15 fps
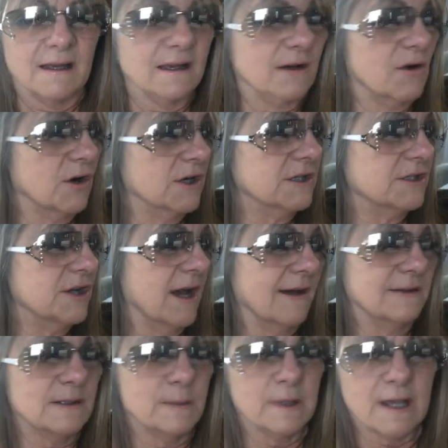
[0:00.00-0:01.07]
Of course, you
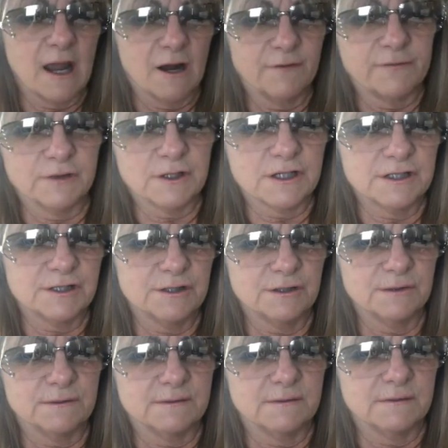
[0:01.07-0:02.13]
have to be careful because
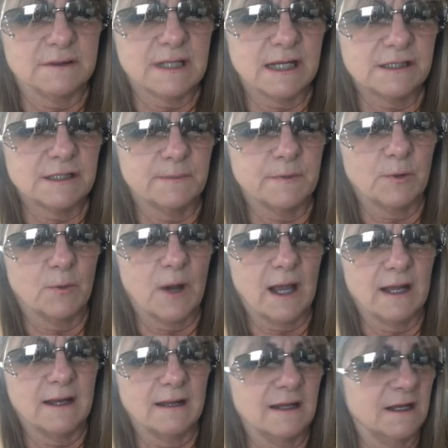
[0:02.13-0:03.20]
you touch up the
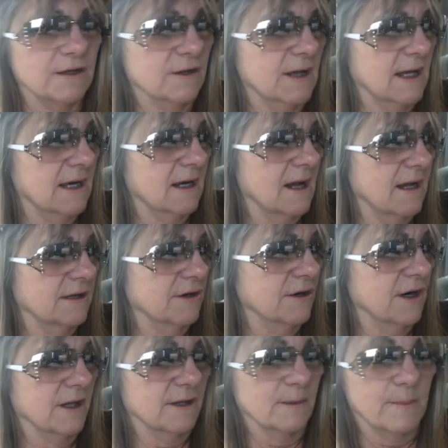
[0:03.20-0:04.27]
white and then you get it on
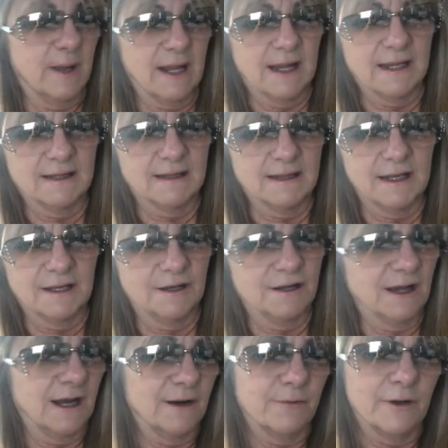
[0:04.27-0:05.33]
your other paint and then you
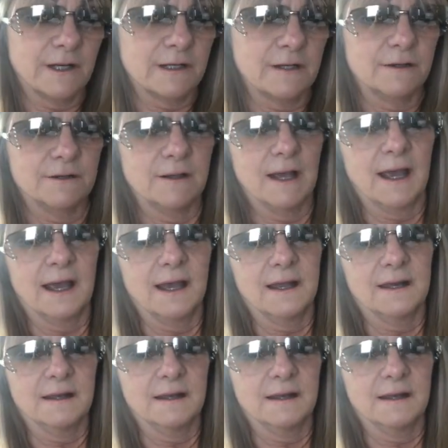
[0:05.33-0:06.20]
got to redo that,